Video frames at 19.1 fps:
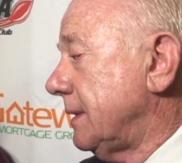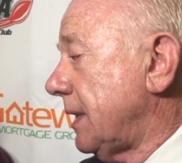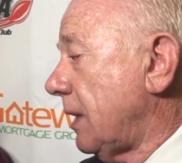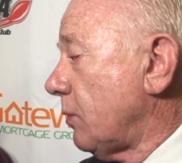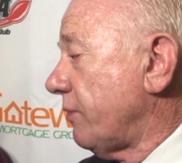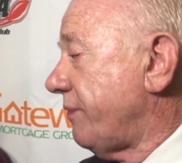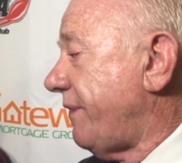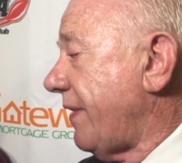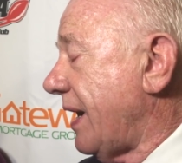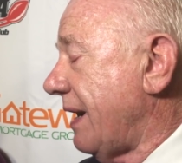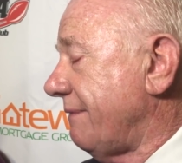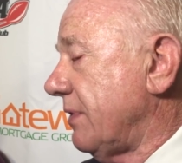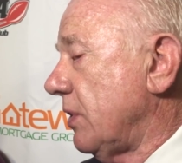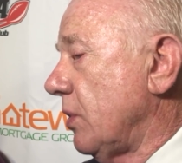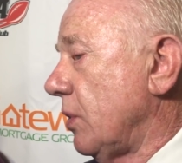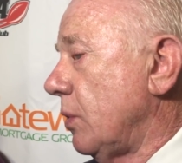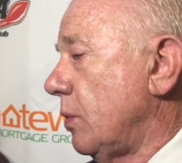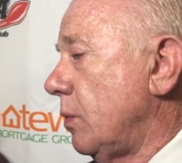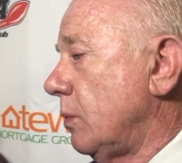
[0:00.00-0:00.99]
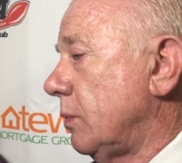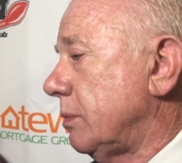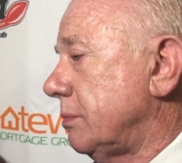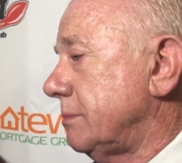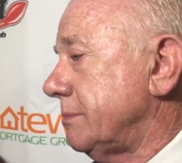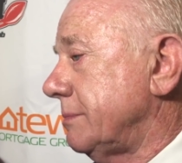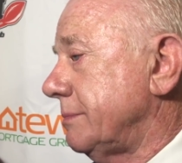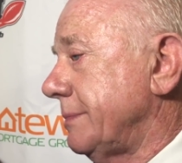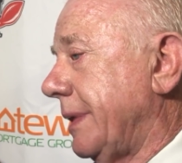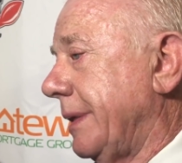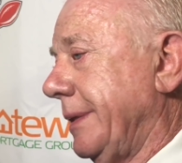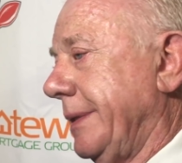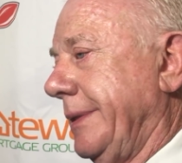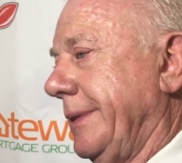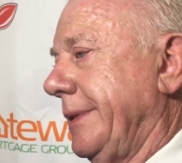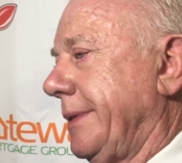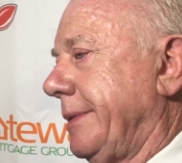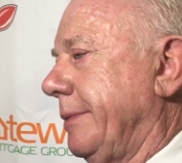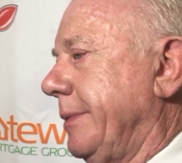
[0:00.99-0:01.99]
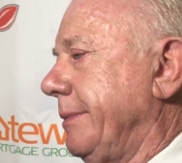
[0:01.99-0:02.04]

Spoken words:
They were 5-0.